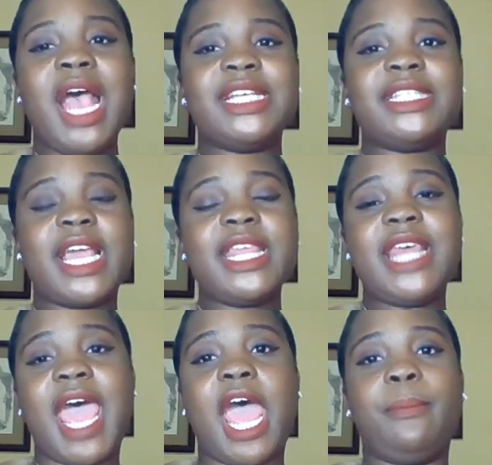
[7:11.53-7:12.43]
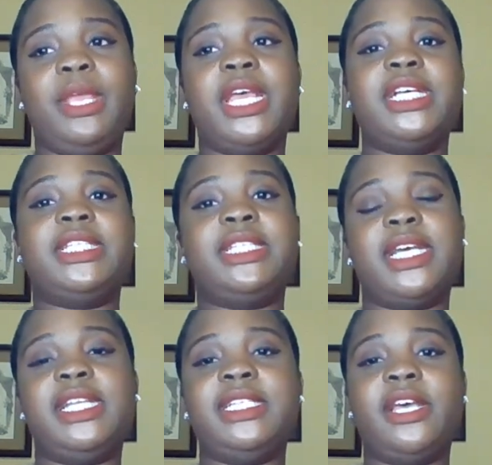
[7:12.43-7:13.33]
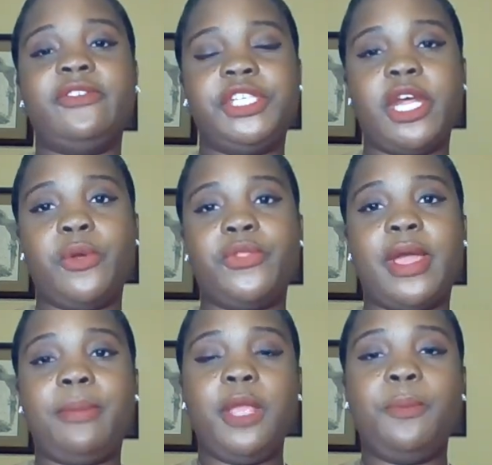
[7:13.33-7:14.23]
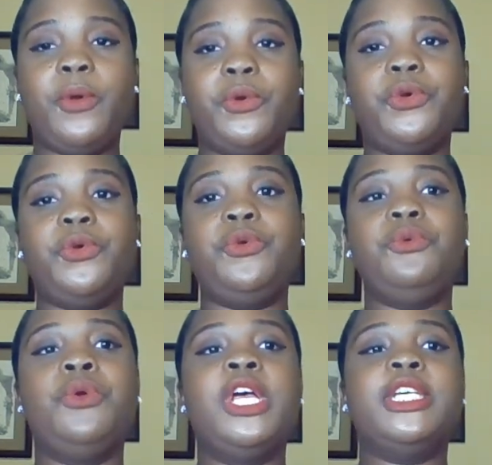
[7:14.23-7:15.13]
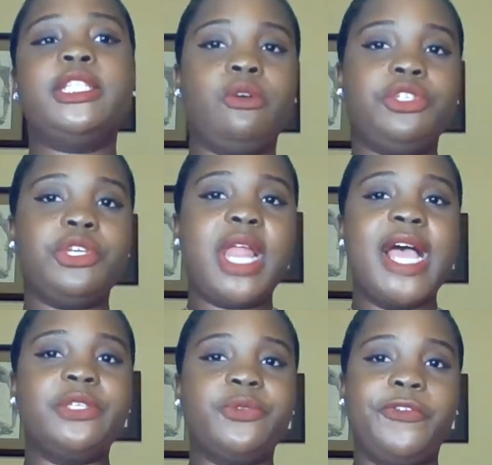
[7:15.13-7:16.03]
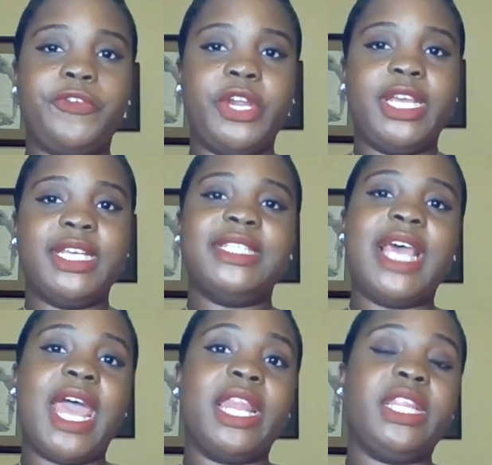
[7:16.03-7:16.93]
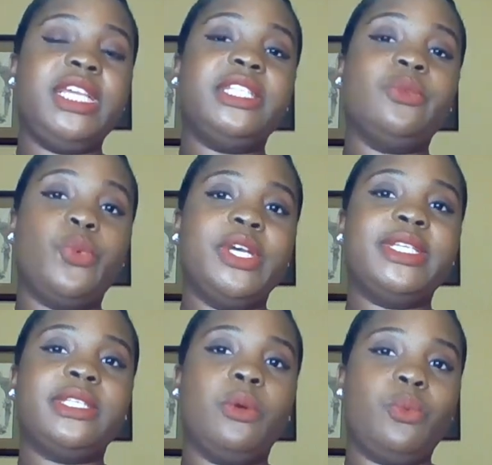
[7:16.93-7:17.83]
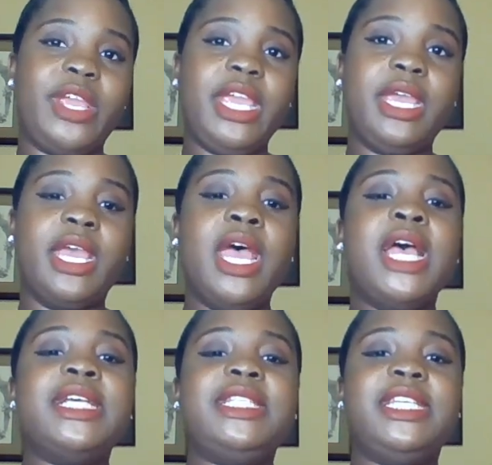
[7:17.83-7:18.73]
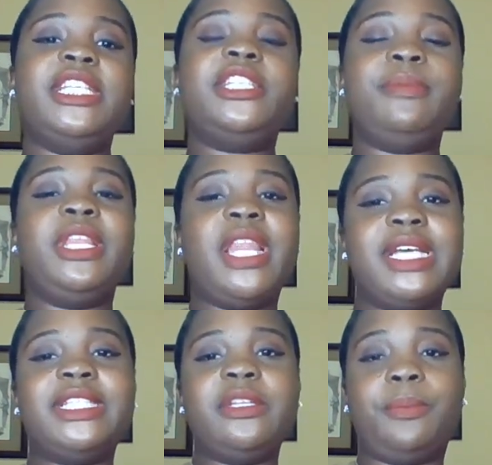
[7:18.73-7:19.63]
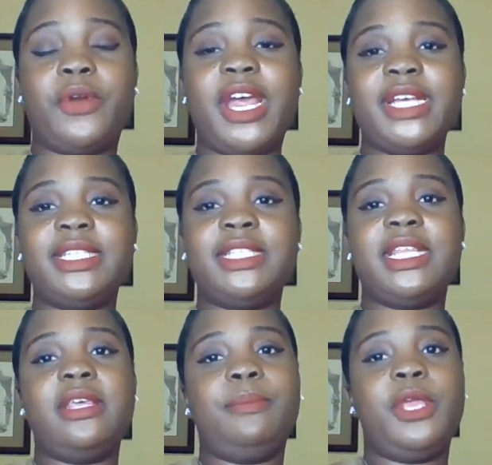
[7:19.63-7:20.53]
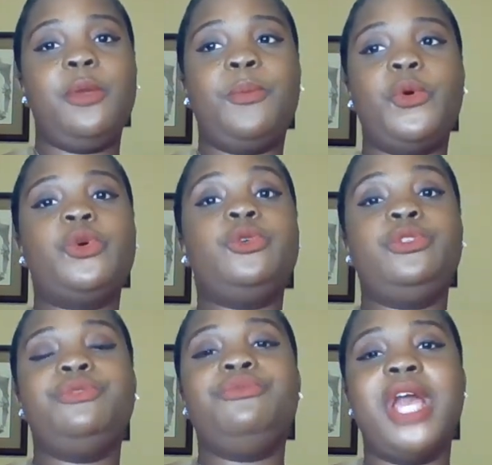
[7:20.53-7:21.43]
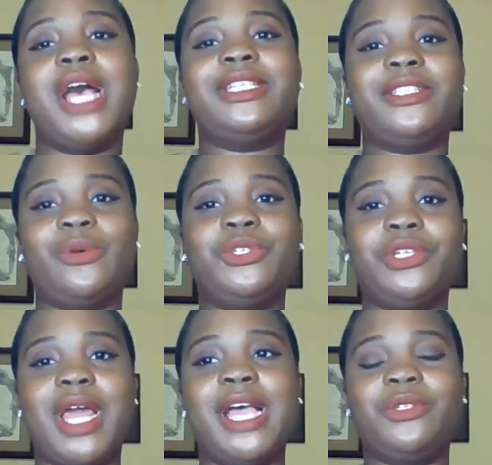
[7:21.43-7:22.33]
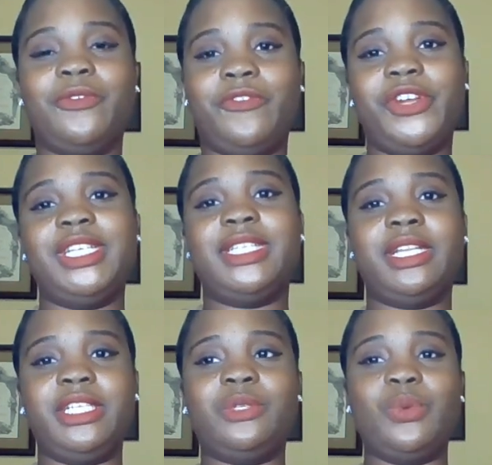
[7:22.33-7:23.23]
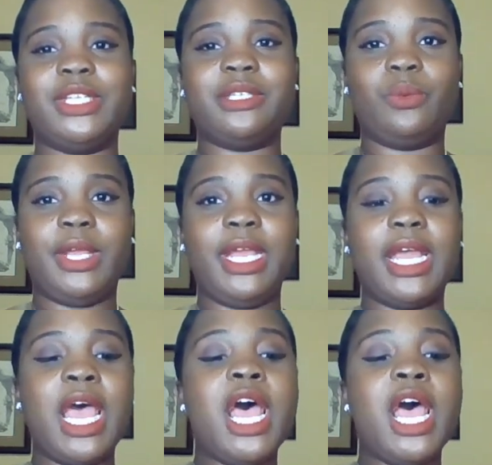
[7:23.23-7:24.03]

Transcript: I say that because studies have shown that people who socialize with friends at least once a week tend to be less depressed than people who do not socialize with friends at least once a week.